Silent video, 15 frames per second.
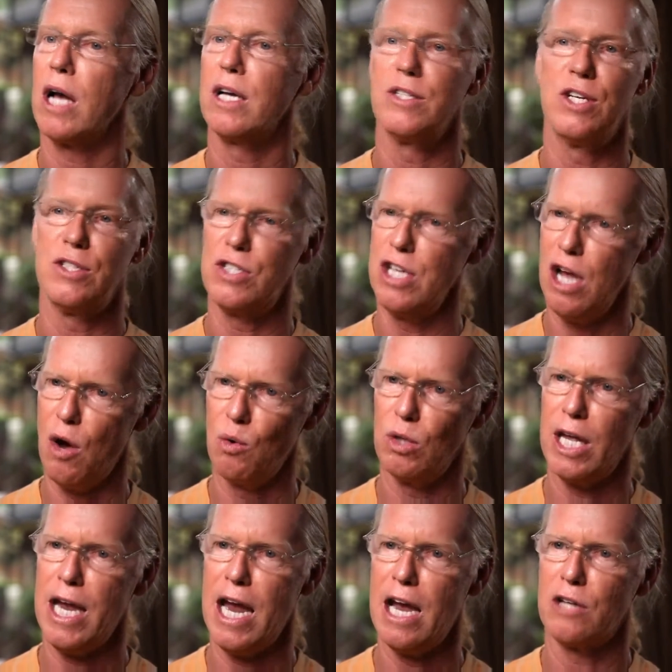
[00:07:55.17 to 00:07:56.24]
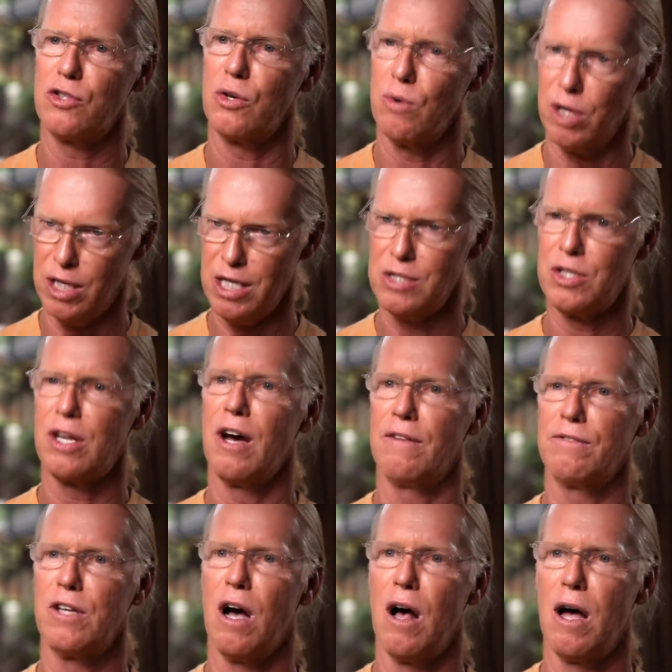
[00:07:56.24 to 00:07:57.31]
Because it's the only answer in these
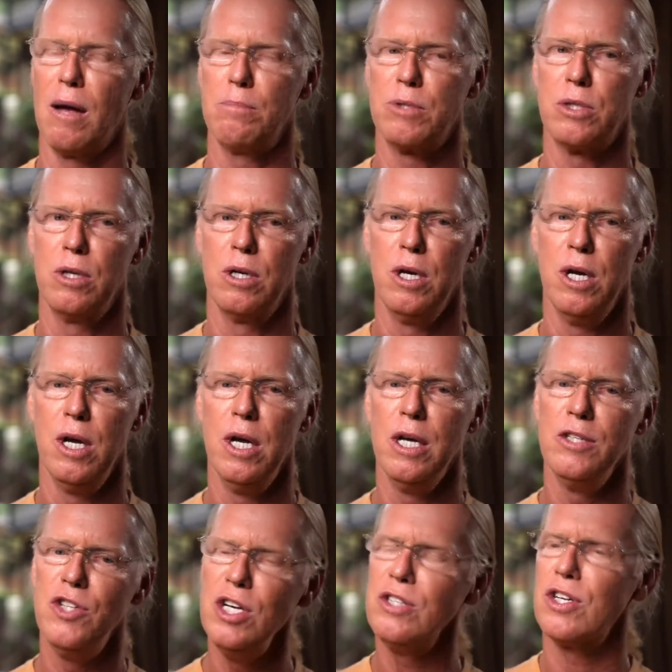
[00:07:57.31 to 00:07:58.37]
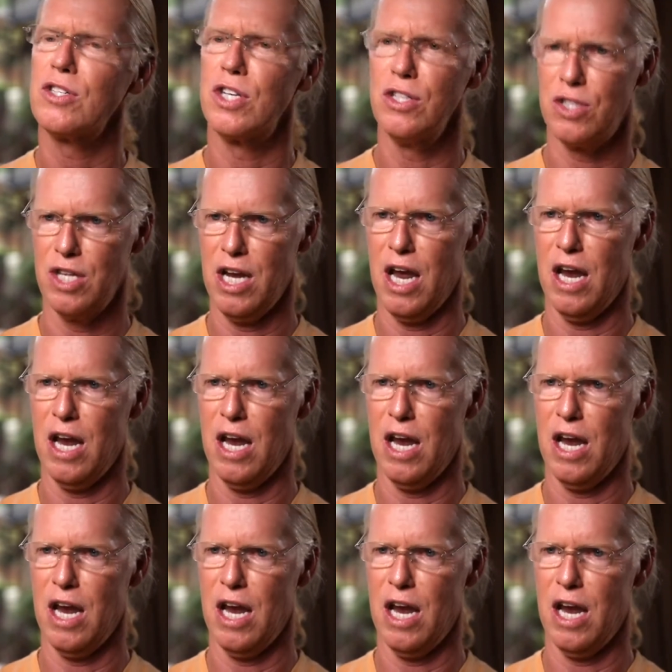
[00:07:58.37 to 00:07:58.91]
tough times. Jesus is the